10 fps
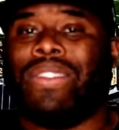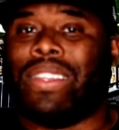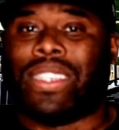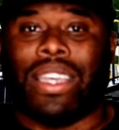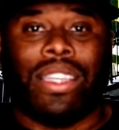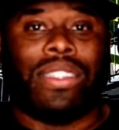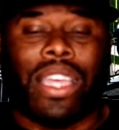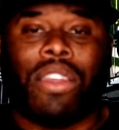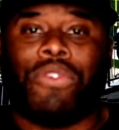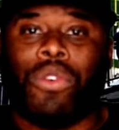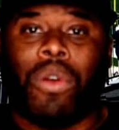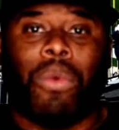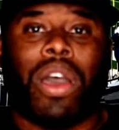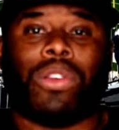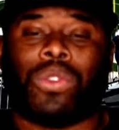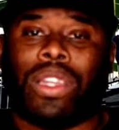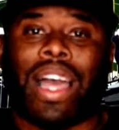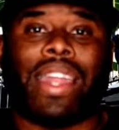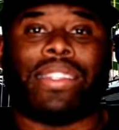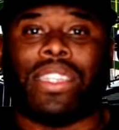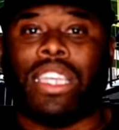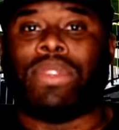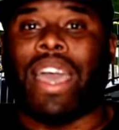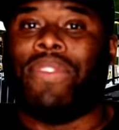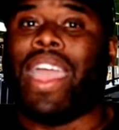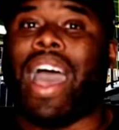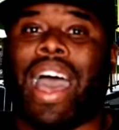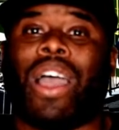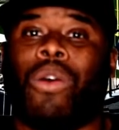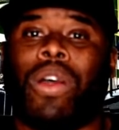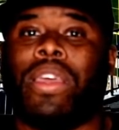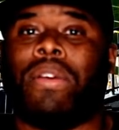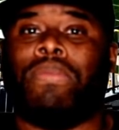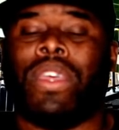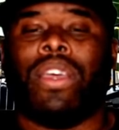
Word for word: They say he's interviewing well, so a lot of teams have their eye on him.